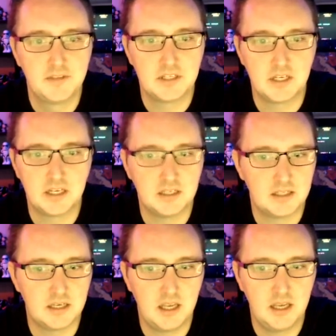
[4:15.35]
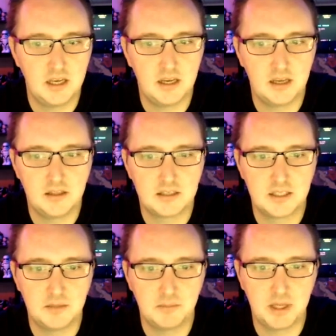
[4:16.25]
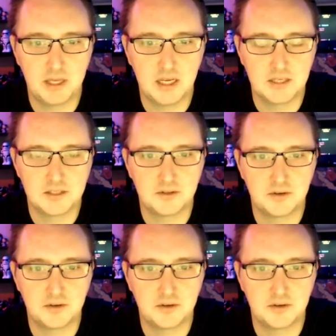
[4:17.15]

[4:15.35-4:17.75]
So you can see here this template has